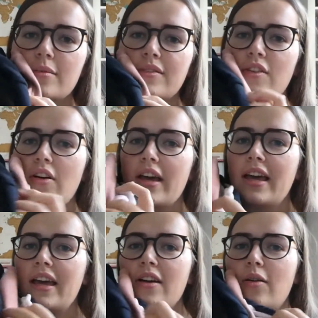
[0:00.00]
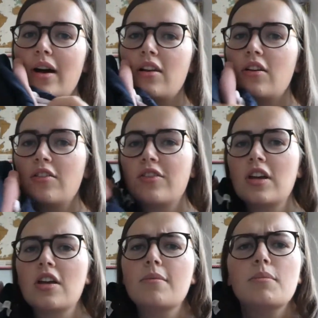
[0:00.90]
we've got here quite a lot of
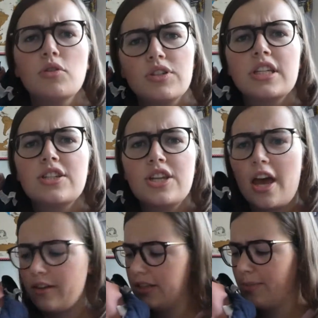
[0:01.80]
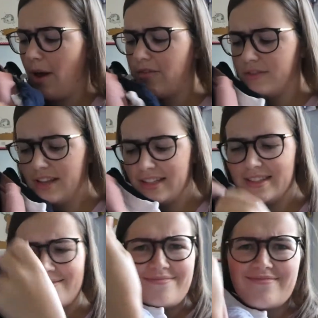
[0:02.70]
muted tones apart from
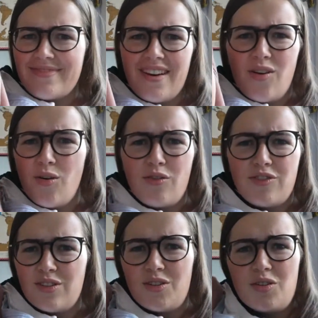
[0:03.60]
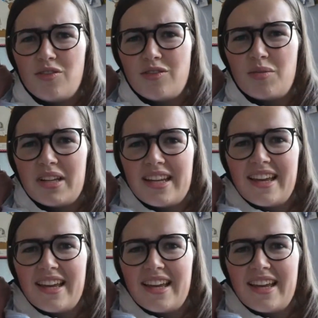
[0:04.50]
this awful awful one